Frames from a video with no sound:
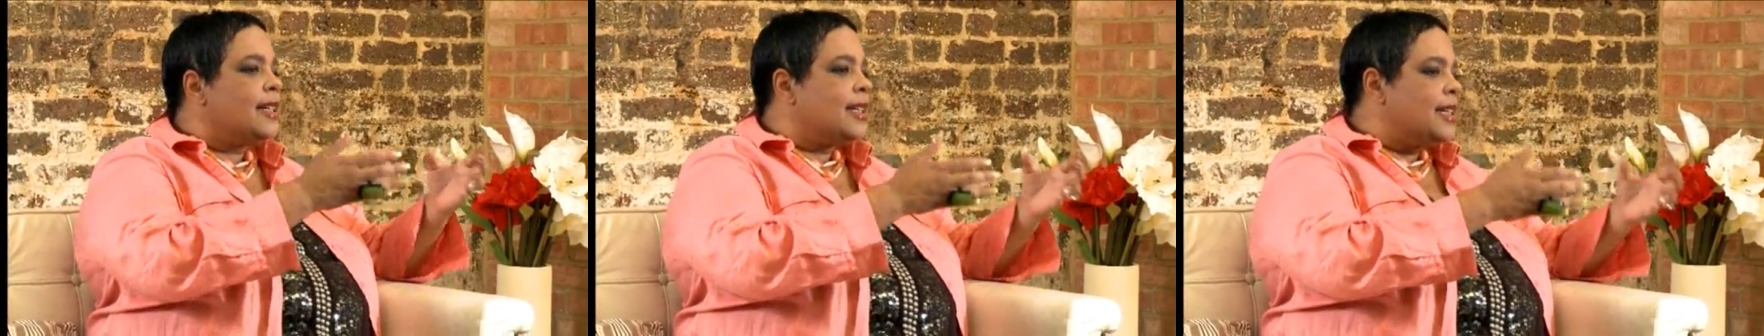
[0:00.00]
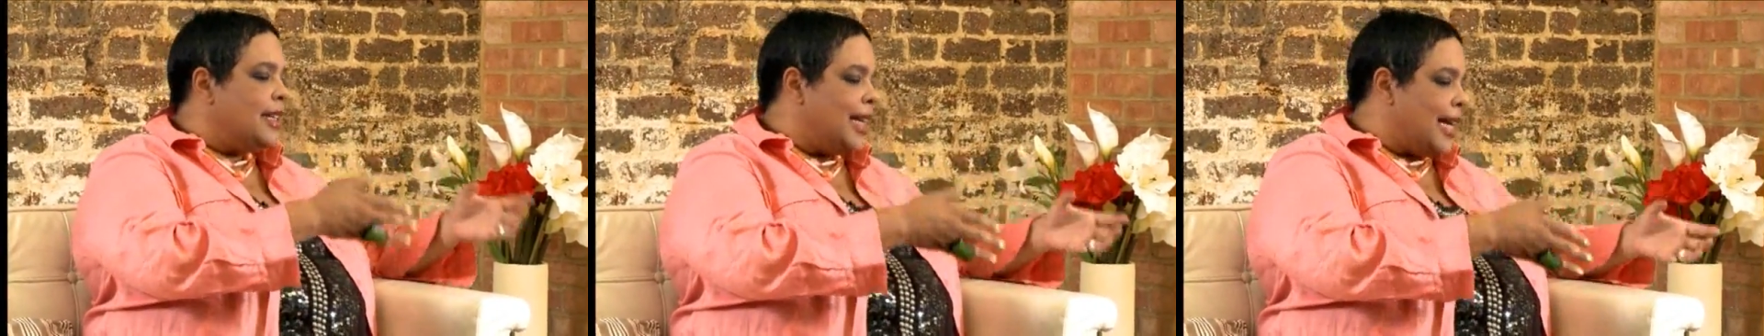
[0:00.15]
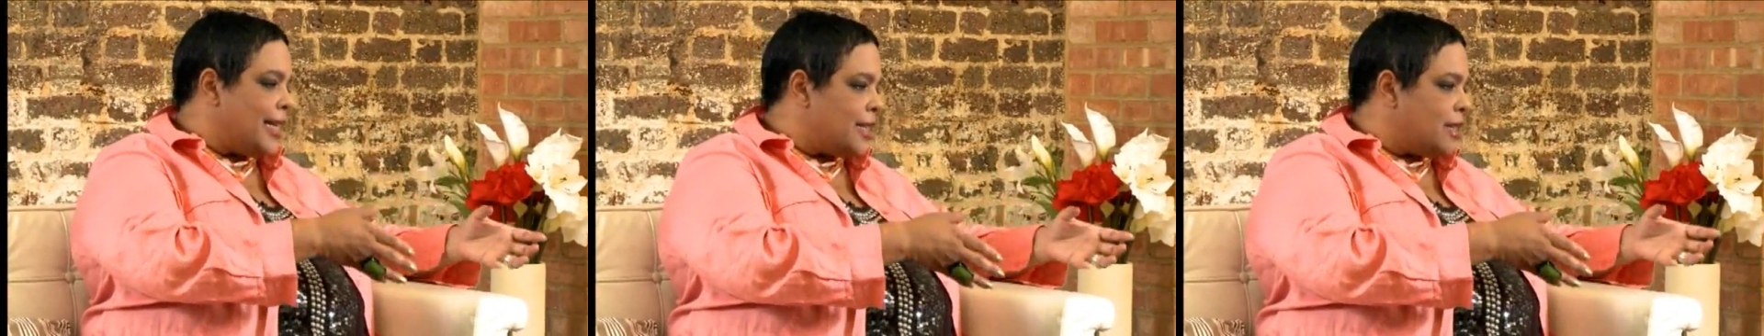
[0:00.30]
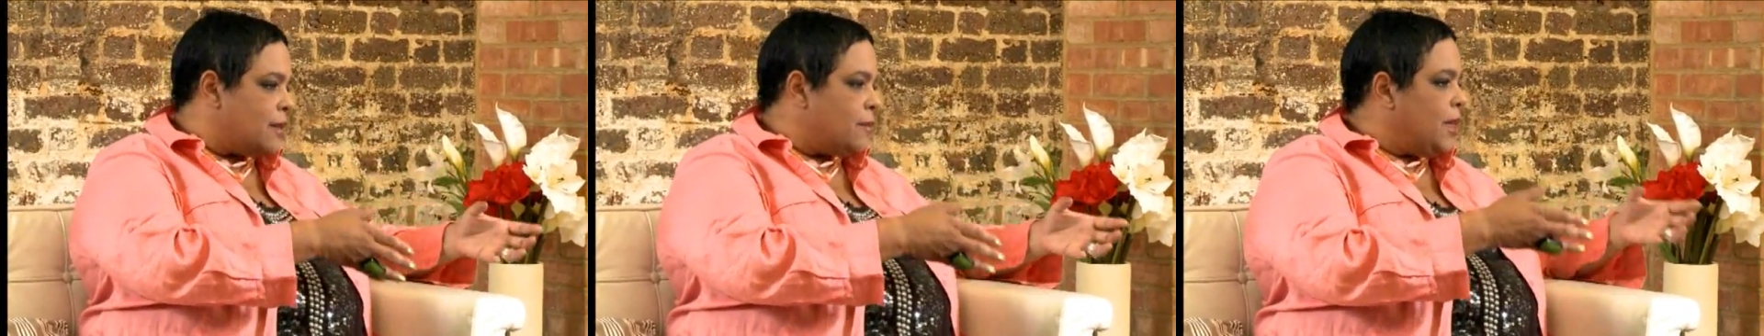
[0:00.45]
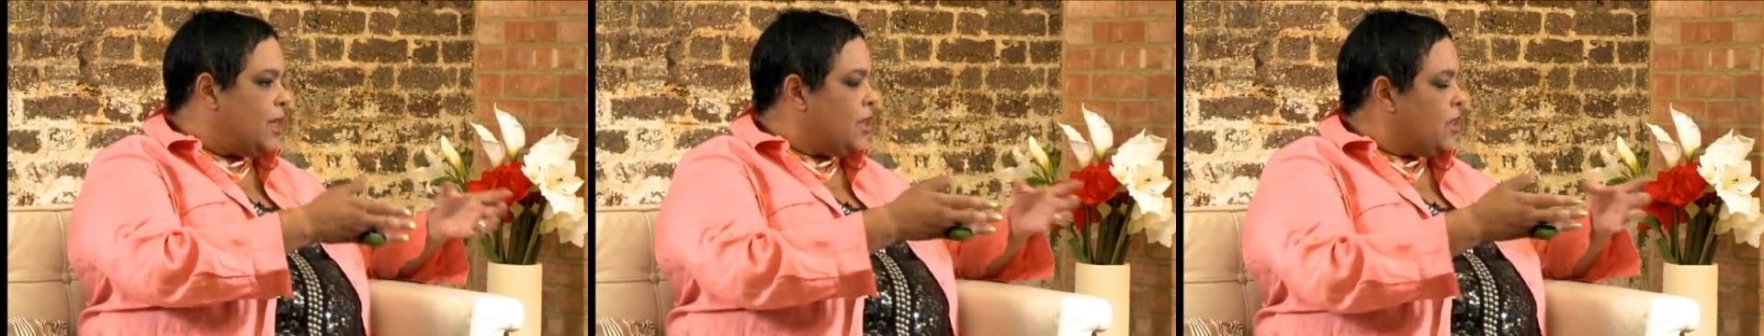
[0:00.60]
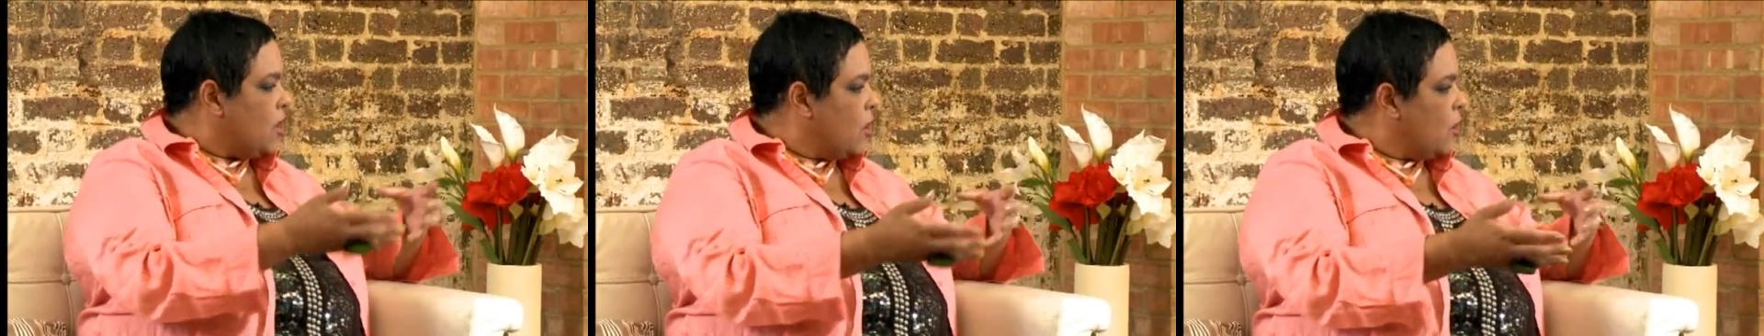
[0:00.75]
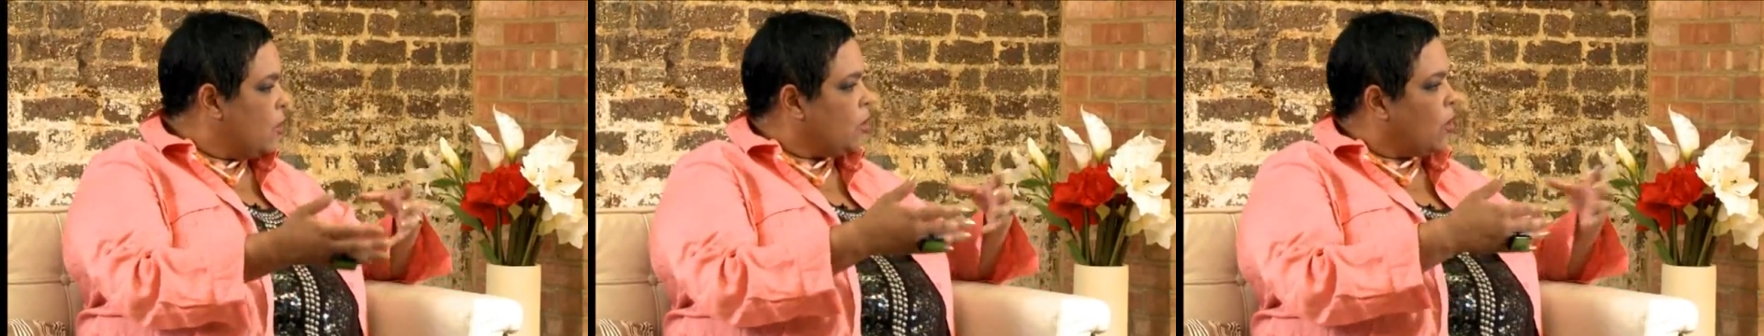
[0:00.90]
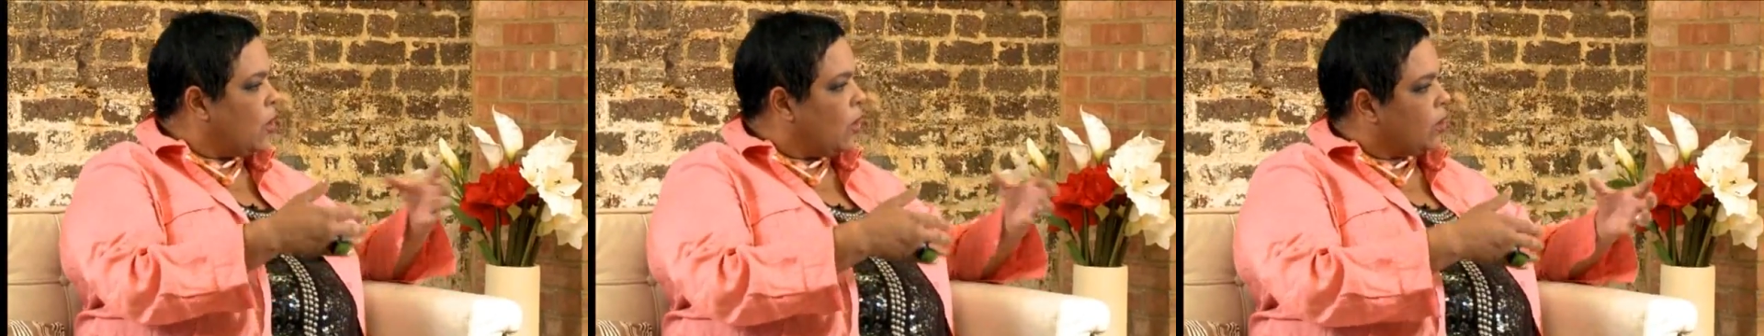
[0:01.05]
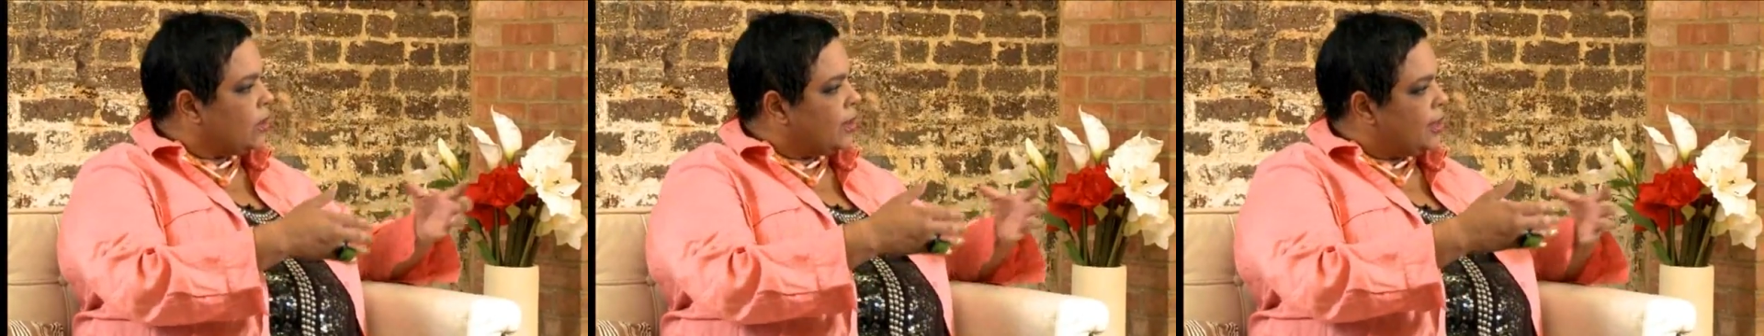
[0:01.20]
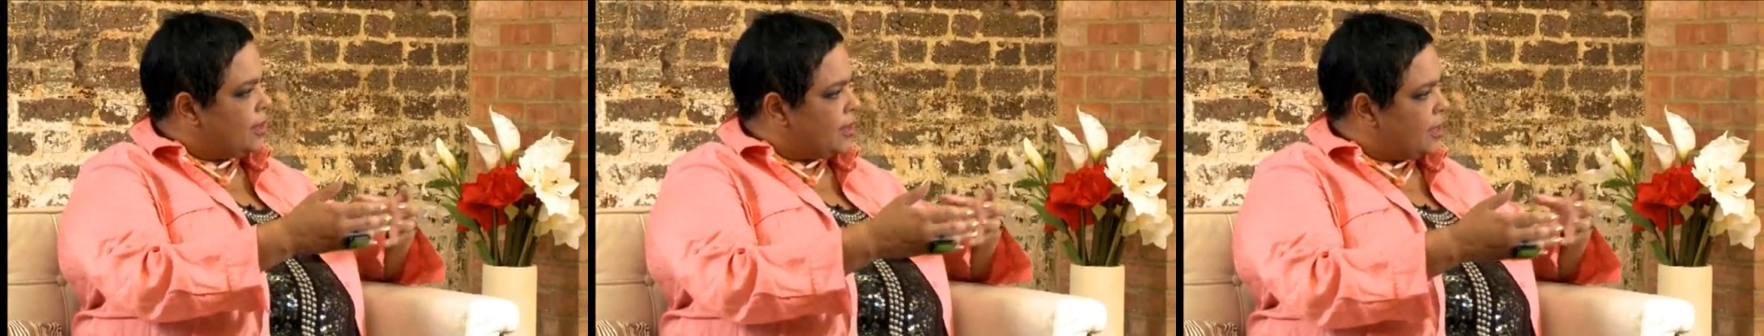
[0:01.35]
letting me know,
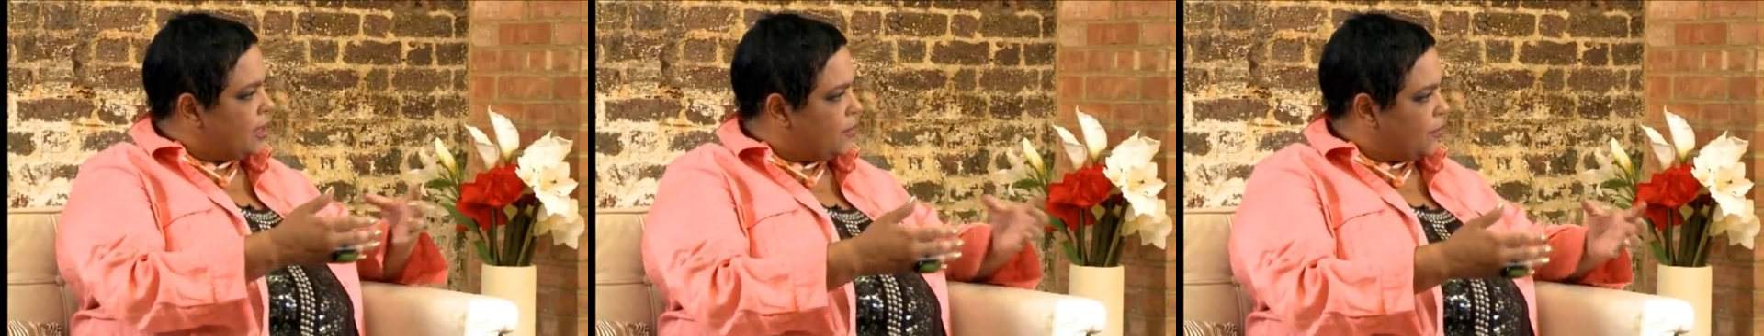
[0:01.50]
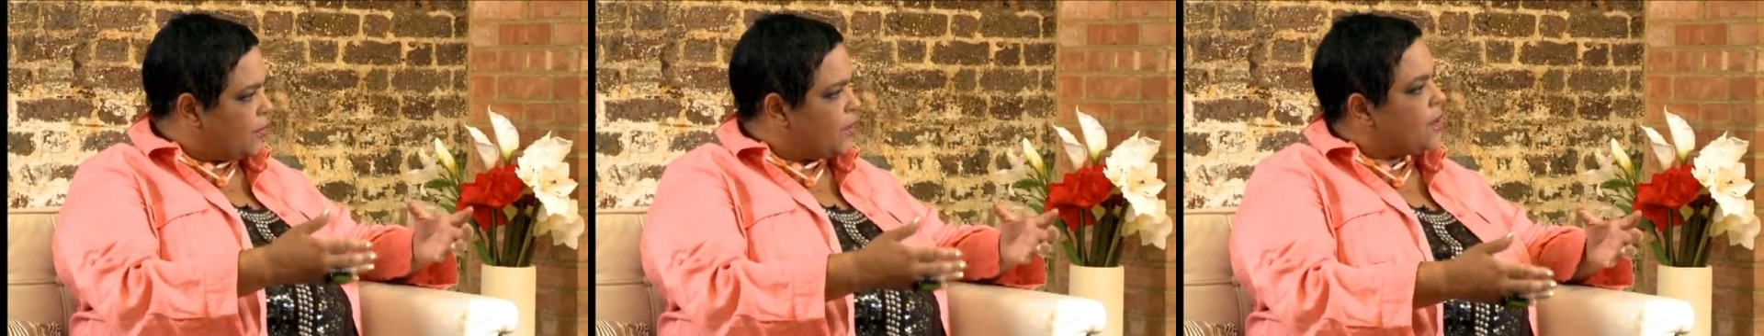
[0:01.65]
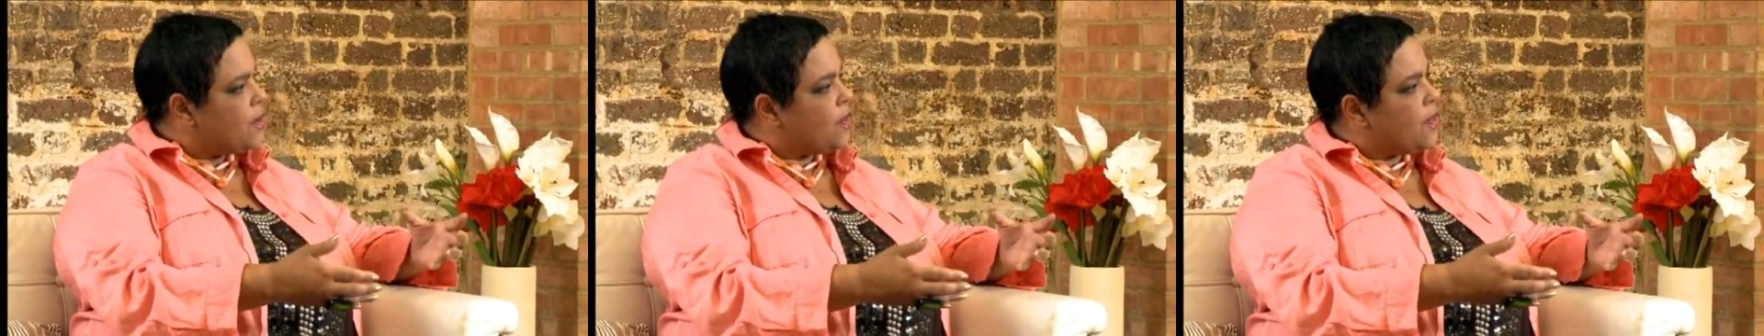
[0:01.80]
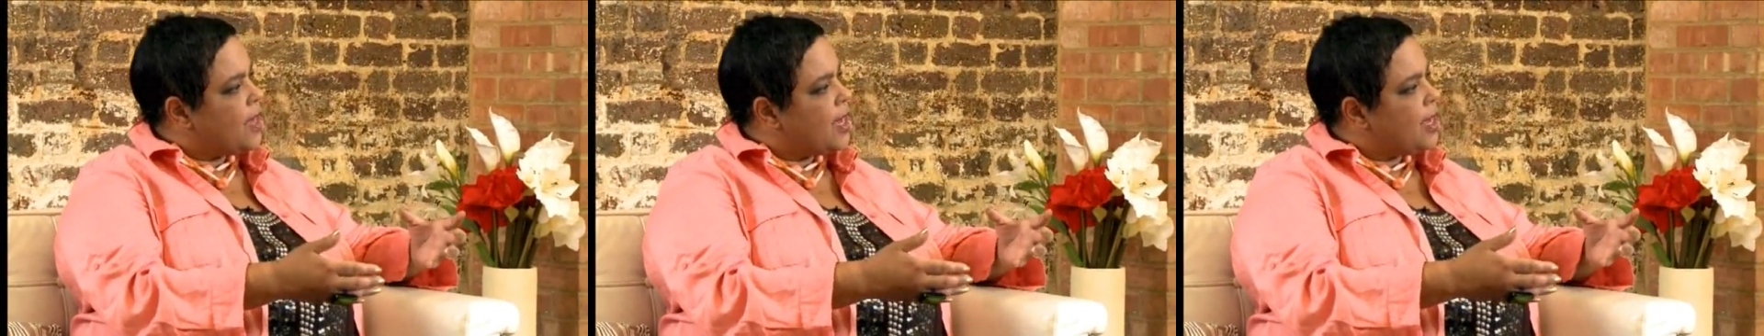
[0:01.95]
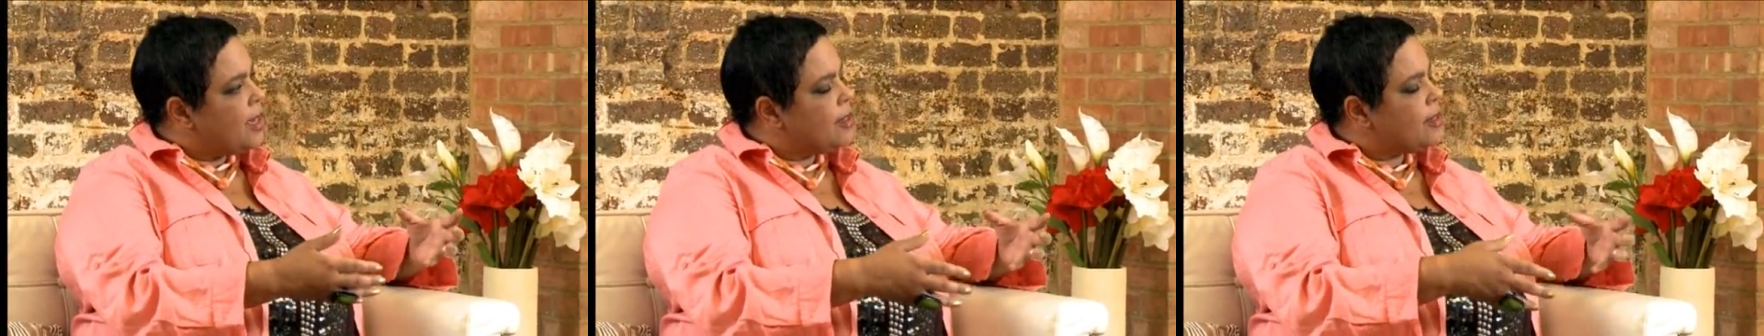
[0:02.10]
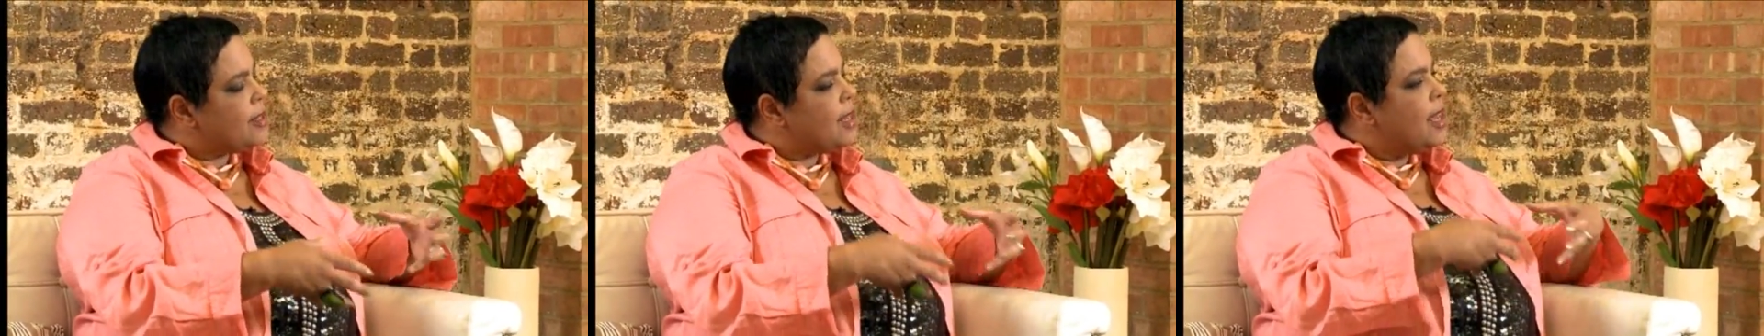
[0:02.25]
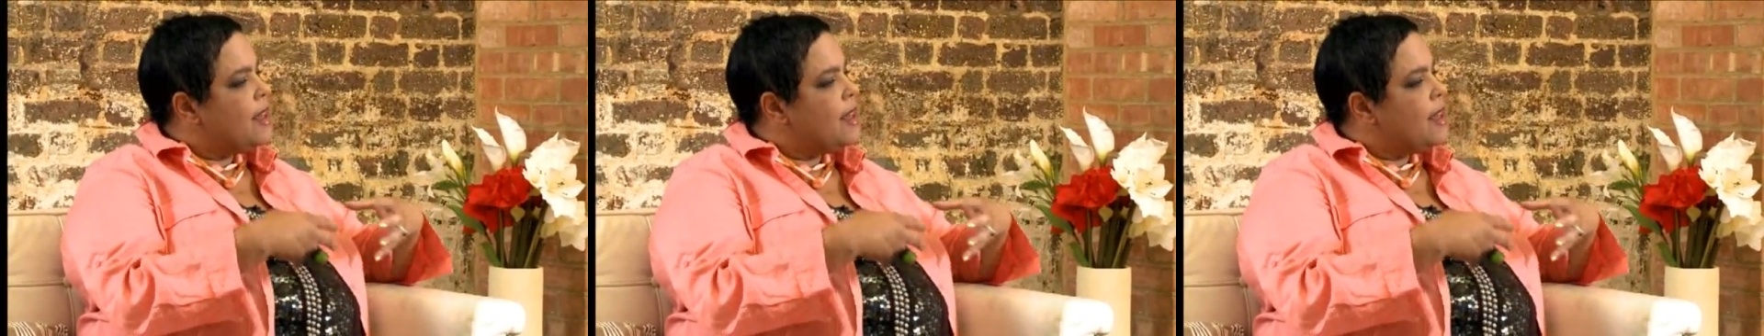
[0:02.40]
all these different things